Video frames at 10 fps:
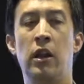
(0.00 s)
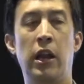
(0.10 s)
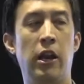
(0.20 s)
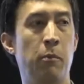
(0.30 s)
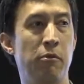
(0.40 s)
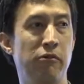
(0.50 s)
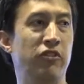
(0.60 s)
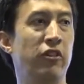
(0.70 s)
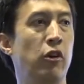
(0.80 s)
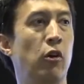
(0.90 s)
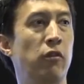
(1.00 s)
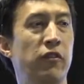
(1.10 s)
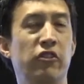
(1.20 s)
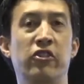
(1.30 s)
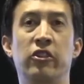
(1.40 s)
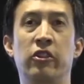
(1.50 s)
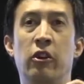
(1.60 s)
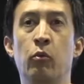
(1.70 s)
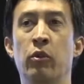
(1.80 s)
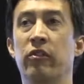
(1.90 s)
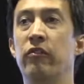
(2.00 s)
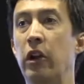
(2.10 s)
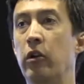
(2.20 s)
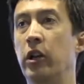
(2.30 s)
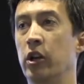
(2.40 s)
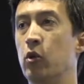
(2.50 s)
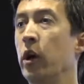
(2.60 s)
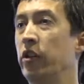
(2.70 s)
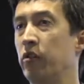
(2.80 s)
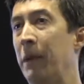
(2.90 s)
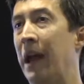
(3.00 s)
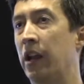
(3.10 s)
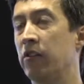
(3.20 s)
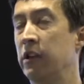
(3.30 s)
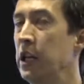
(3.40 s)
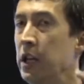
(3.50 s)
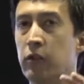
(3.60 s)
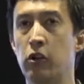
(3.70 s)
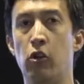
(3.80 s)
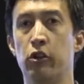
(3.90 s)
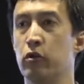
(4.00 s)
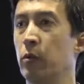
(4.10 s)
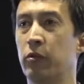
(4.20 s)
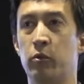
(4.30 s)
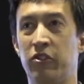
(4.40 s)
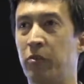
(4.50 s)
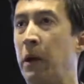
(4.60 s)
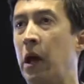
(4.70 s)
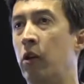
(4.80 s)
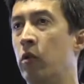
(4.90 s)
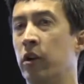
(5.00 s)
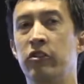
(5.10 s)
had a ballistic coefficient that was varying quite dramatically, even though the groups were spot on.